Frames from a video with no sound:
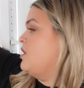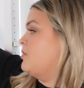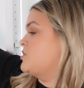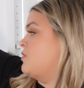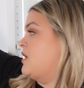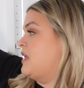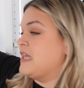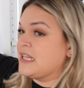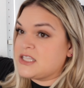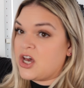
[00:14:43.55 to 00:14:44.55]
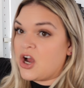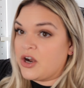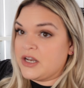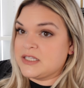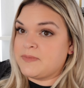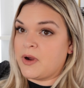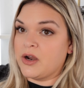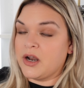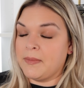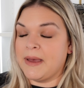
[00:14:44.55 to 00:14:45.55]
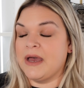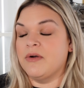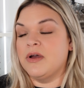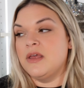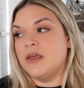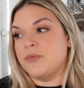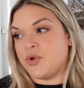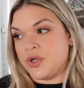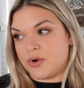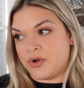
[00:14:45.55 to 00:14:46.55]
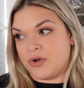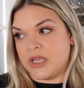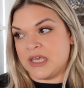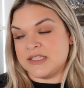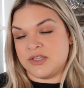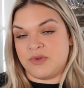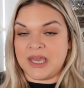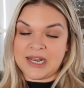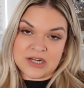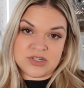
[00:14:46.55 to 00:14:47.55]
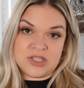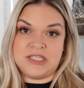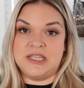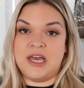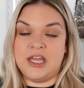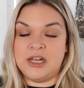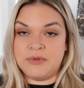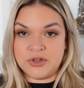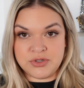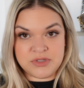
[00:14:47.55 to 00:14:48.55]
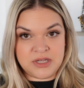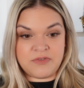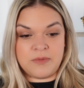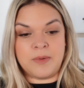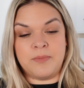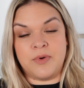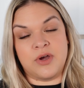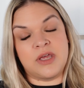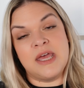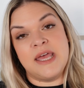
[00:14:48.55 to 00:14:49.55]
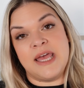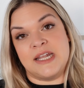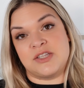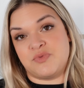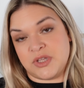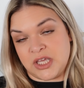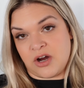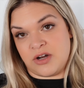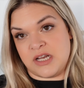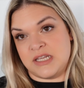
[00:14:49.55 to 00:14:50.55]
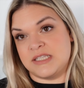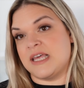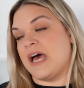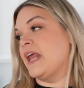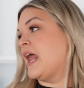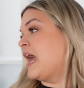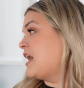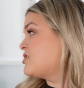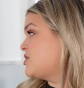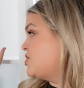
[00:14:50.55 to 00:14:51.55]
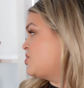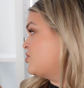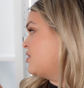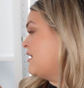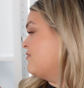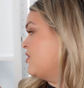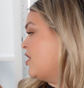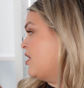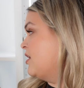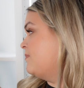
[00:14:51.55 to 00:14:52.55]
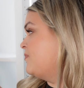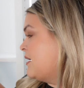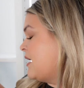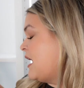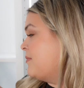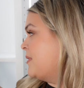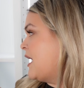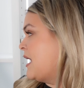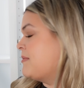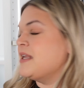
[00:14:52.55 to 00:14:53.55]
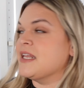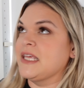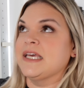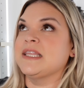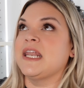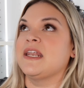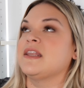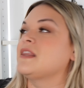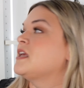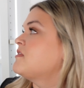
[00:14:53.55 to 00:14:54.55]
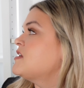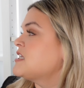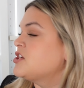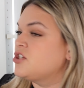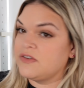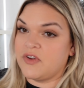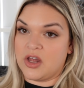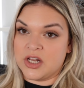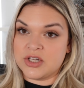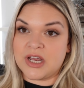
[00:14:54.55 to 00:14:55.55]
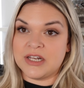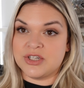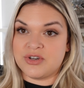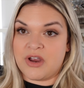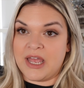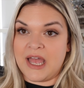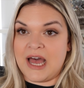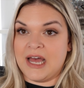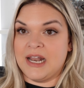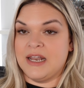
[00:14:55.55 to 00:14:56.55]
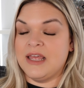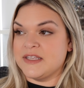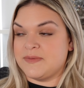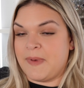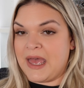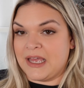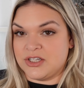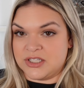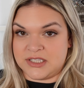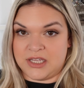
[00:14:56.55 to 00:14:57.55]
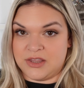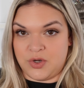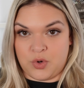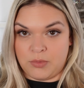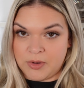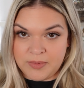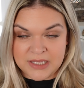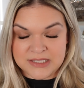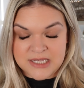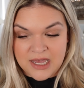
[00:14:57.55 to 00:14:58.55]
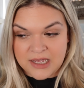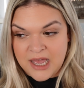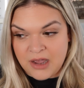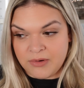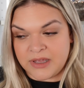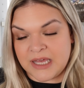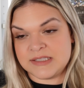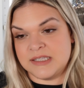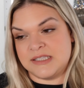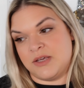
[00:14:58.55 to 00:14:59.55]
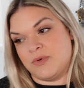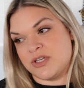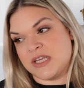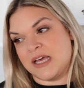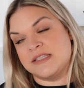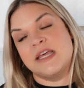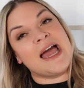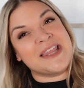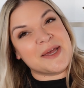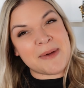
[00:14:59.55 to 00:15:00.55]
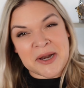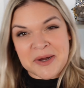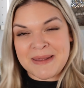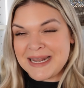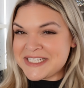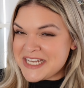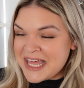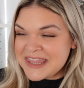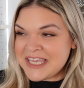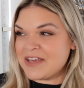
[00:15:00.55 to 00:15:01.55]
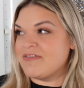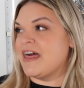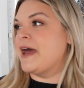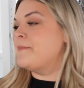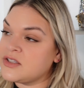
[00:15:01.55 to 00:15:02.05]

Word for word: which one. And that's the hardest part about pre-ordering is you can actually see the item. You're choosing from a book and it's really hard to decide. I actually should have gone, I, I'm, a, I'm an idiot that I didn't think of this. I should have gone and tried to try on this bag just like the normal Balenciaga Hourglass to see which size I like better, but I did not think of that.